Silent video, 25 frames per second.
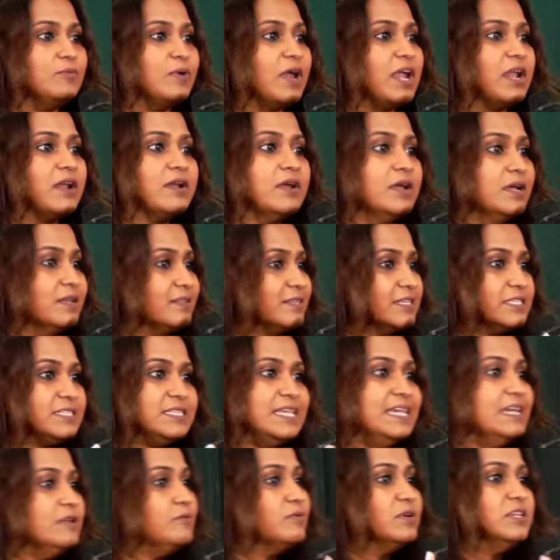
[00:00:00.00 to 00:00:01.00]
where the
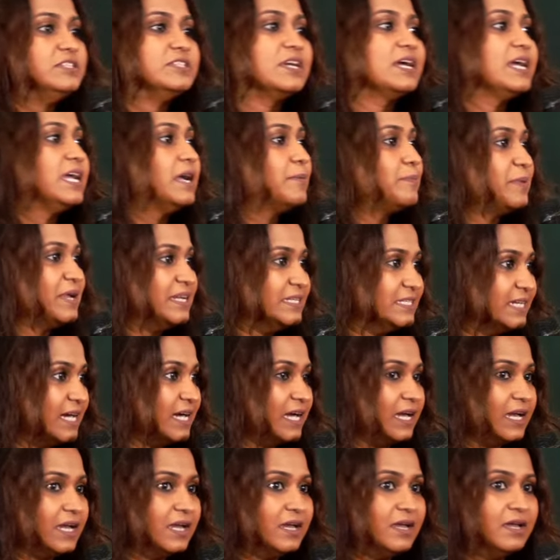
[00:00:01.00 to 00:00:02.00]
seed will dry up and
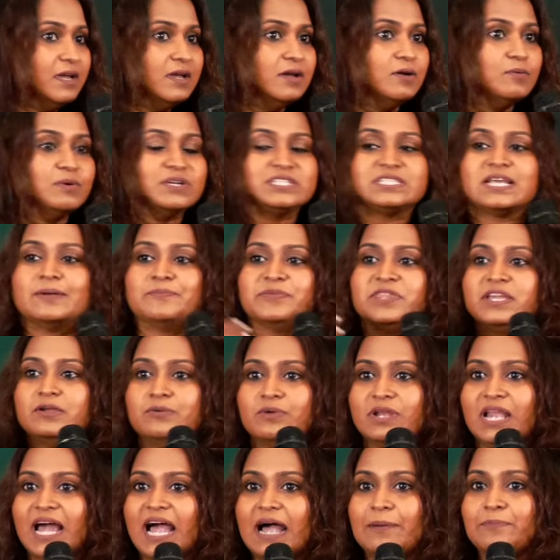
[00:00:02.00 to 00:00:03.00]
die, where something
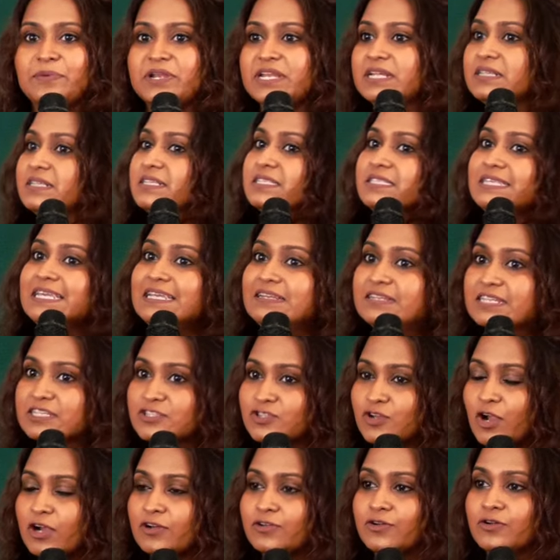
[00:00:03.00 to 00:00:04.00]
will happen and the seed
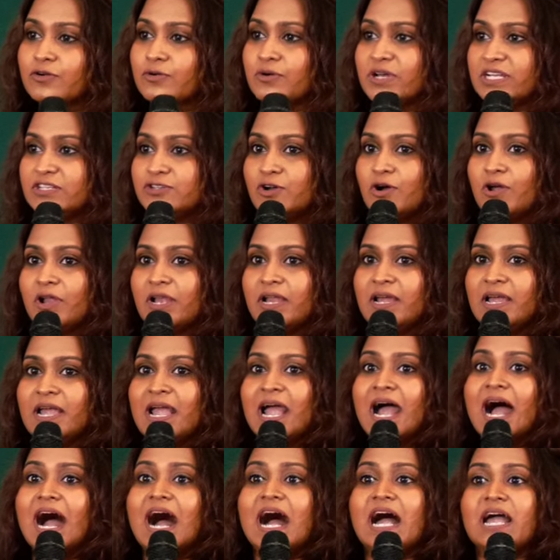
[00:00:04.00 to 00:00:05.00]
does not grow at all.
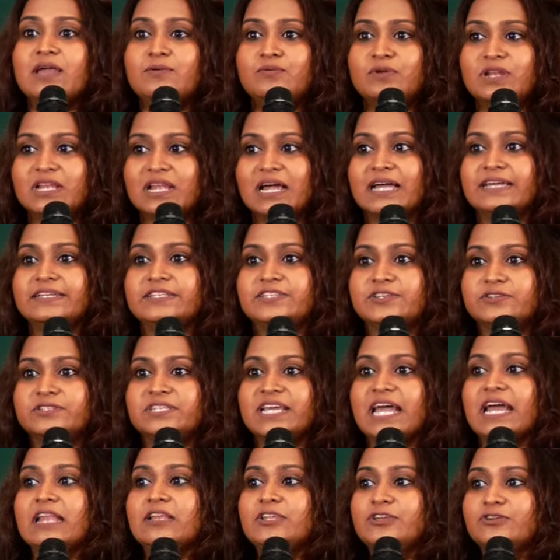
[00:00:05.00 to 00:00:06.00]
I would like to
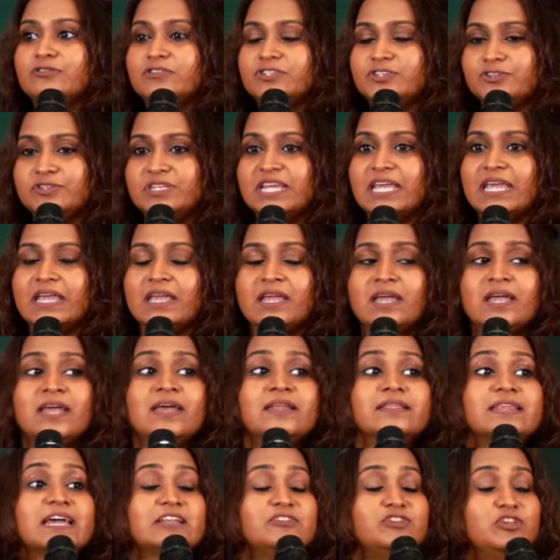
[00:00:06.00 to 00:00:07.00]
tell you today
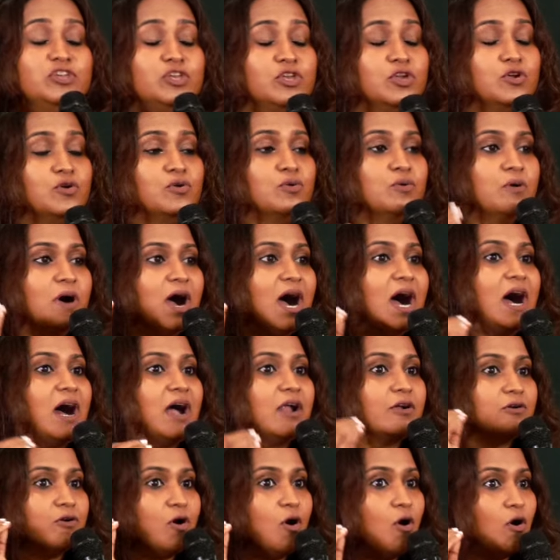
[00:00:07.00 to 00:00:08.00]
that you
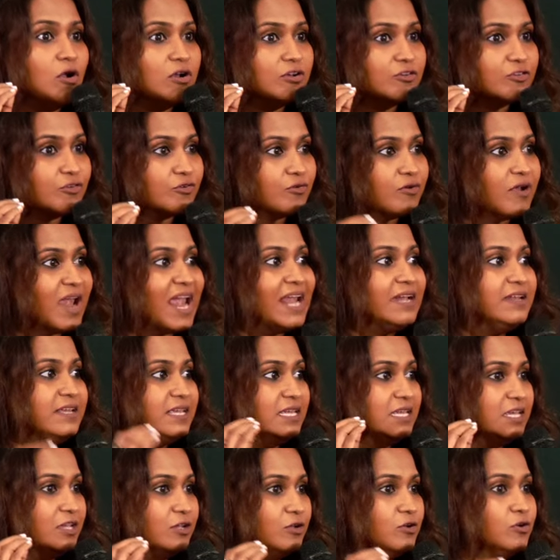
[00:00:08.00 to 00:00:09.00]
are
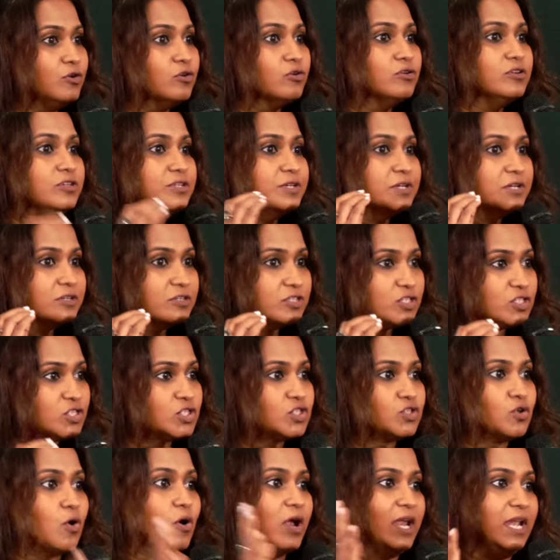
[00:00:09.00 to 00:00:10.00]
already good
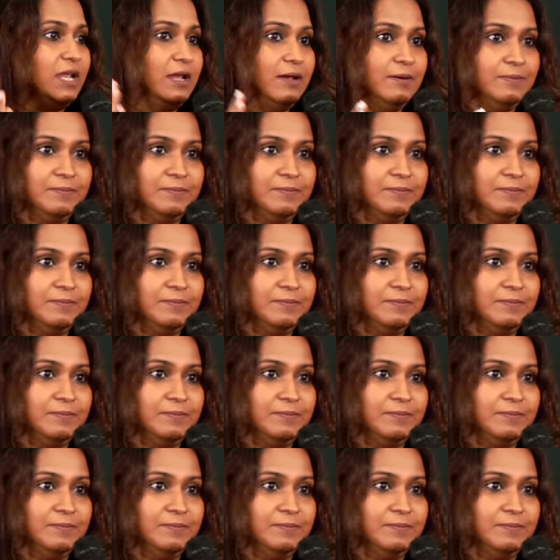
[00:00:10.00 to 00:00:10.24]
soil.